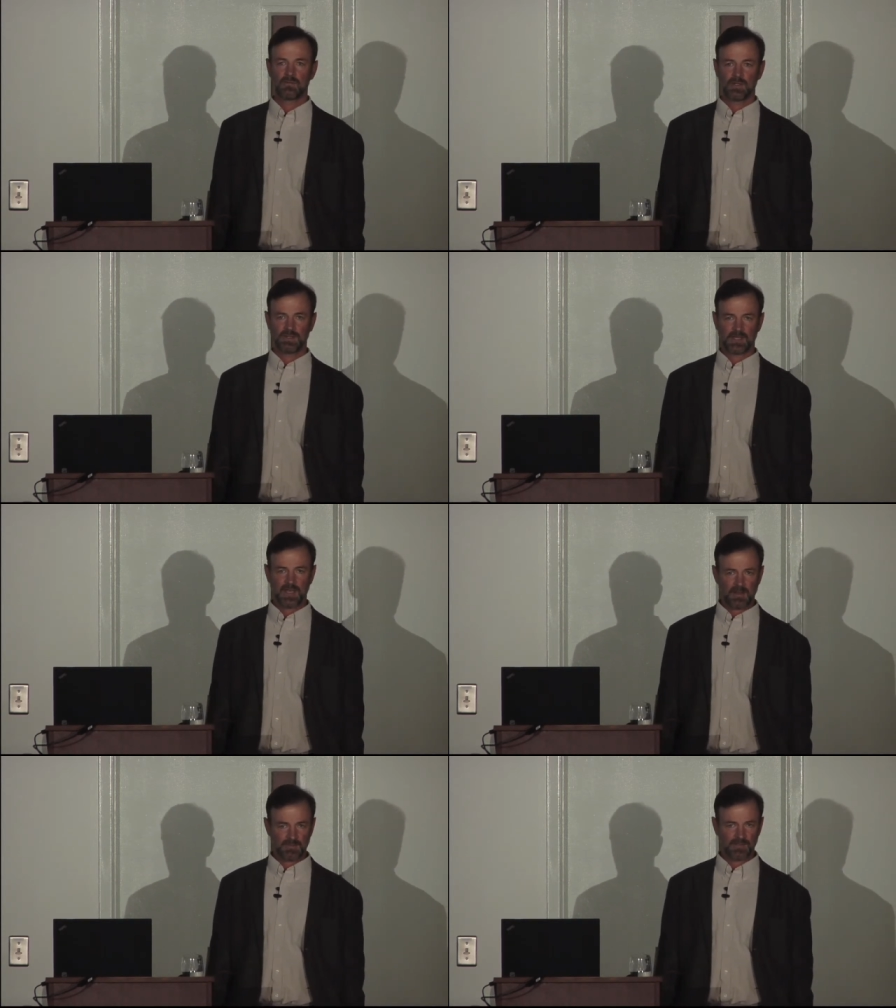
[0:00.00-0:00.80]
with the
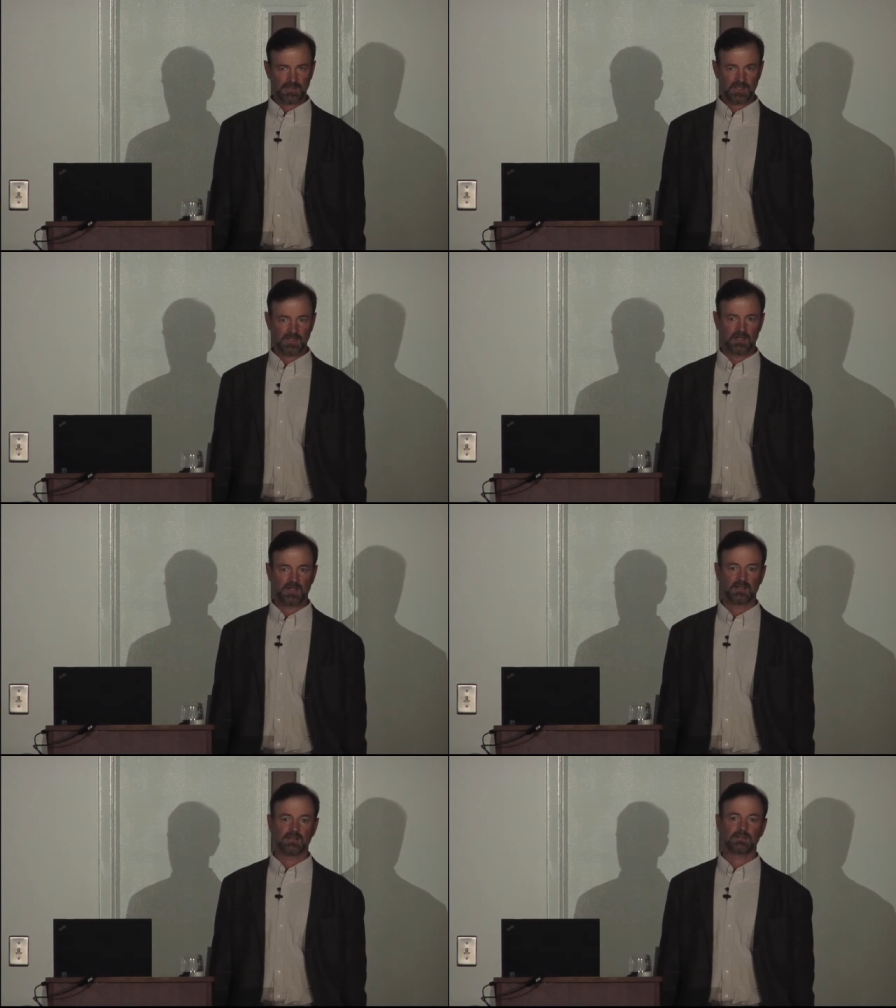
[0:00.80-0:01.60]
capturing
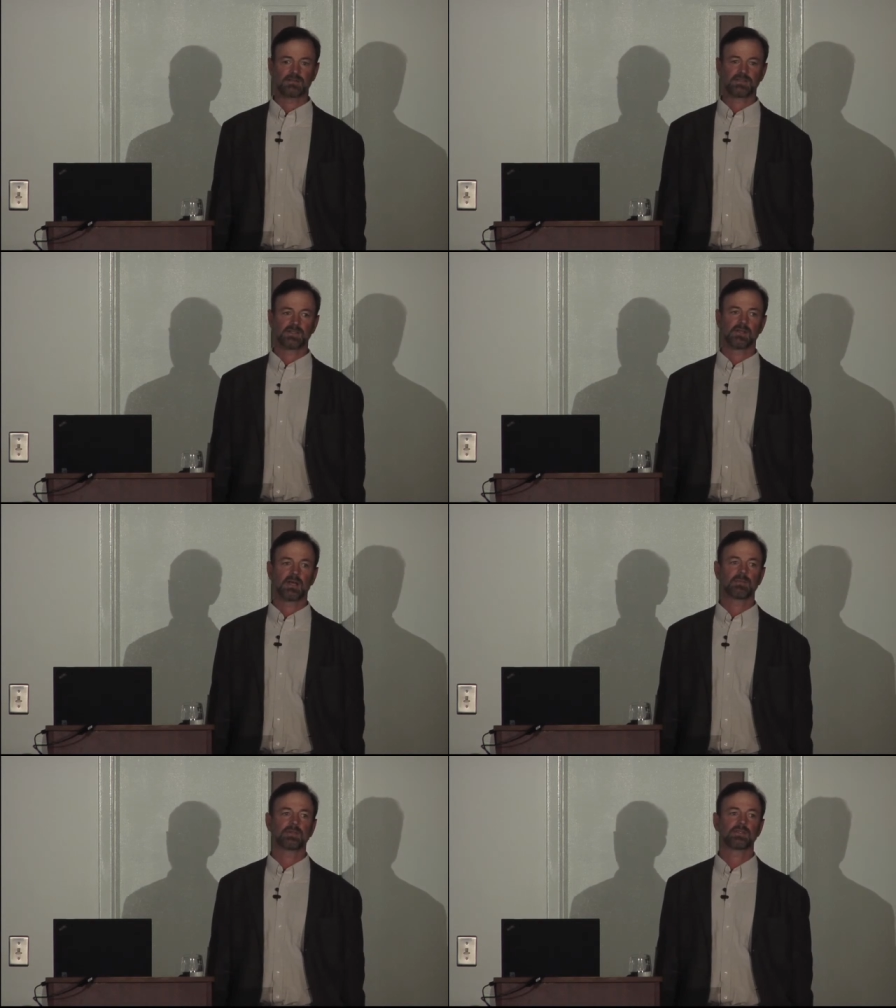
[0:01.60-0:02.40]
of snow
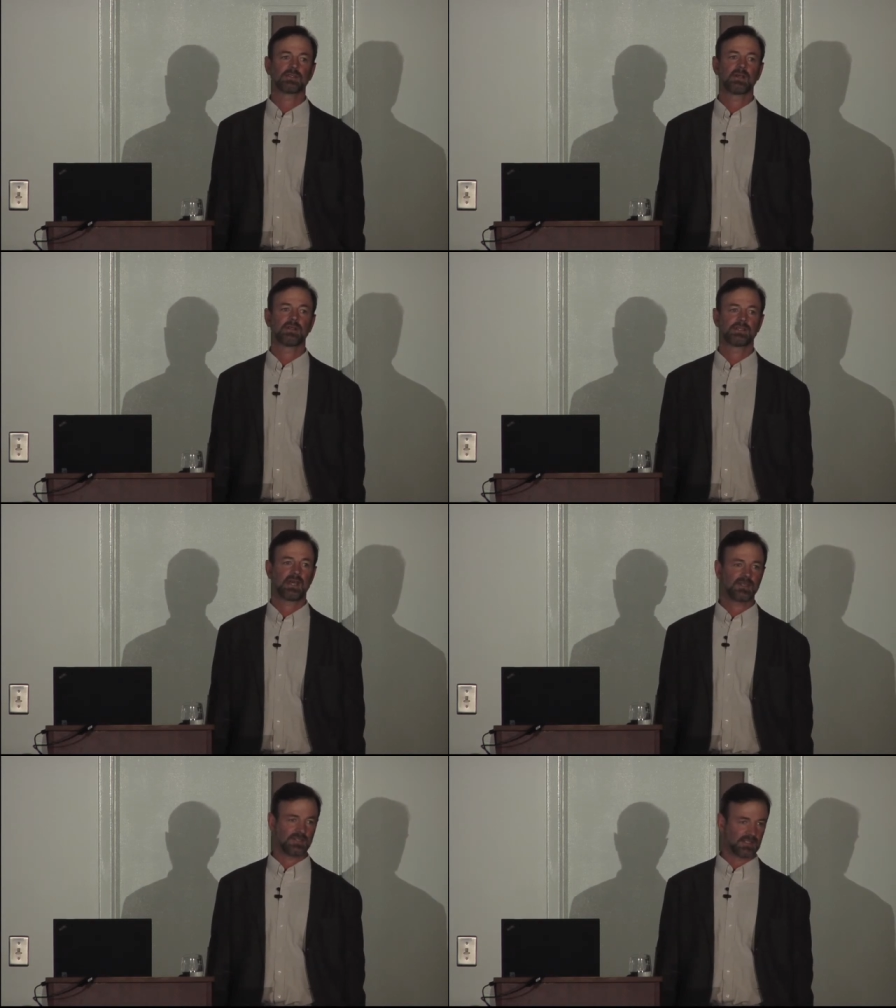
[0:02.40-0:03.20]
leopards on the
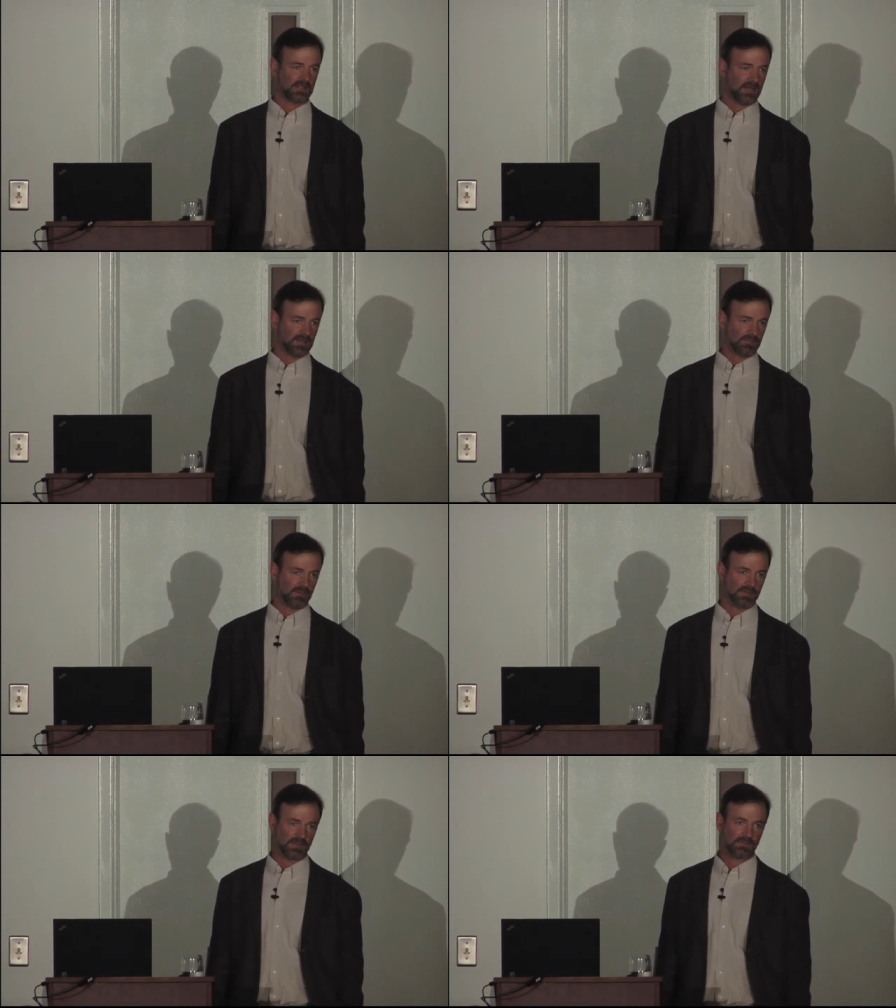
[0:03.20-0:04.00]
Tajik side of the
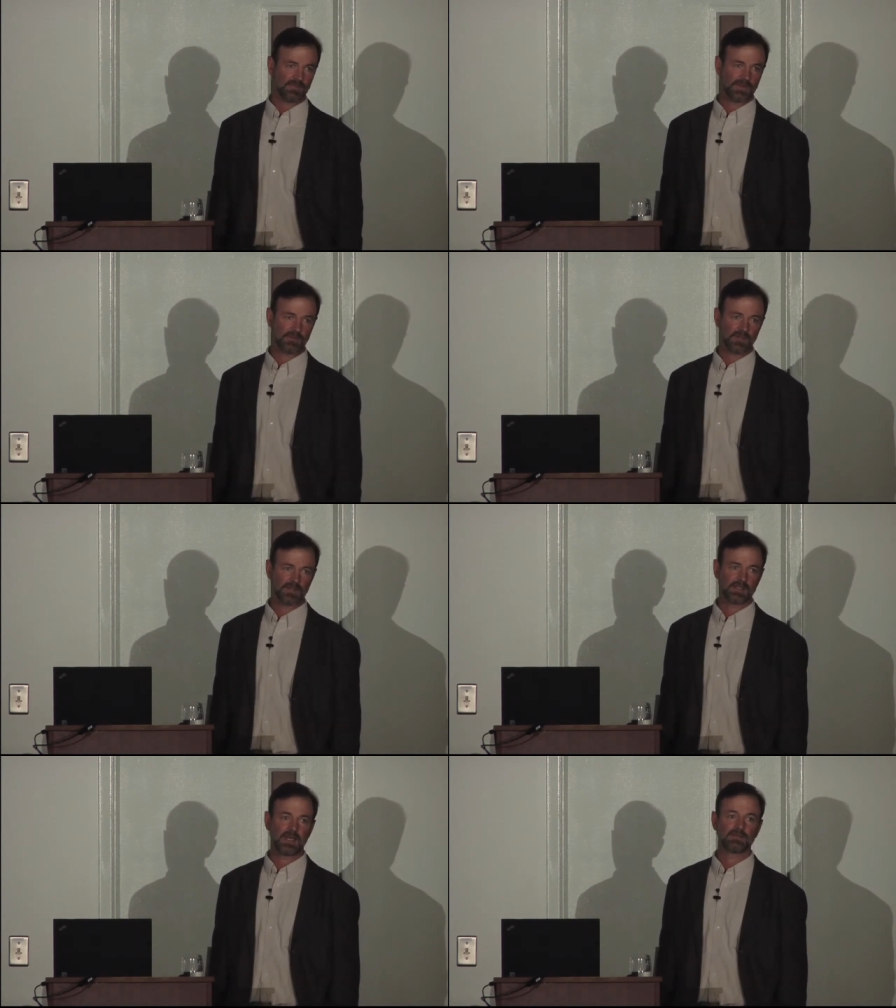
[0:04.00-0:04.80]
border
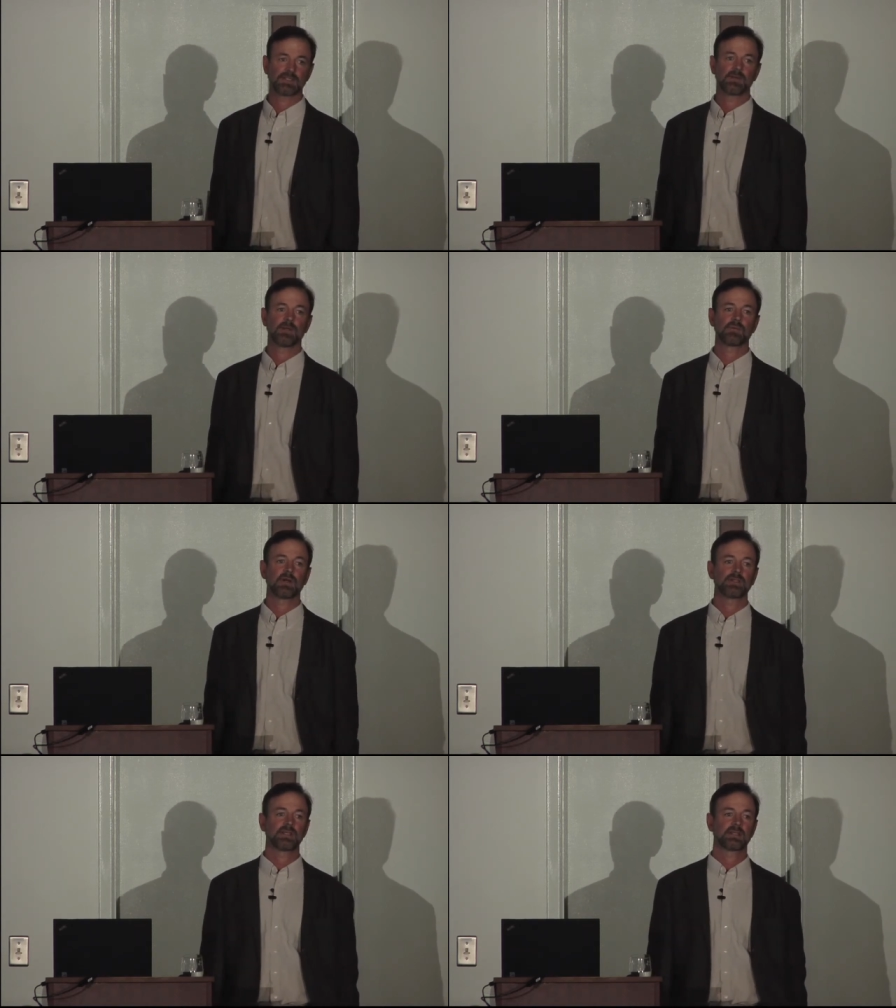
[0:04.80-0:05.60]
where they have a small
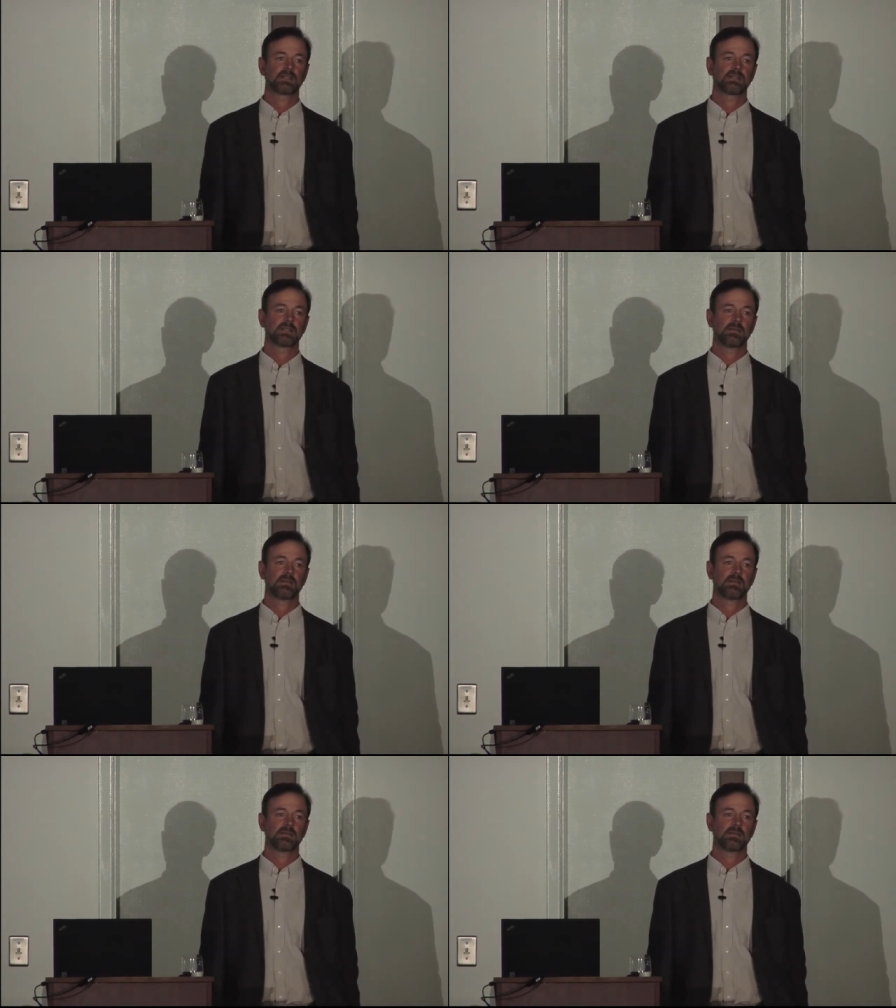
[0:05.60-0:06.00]
project.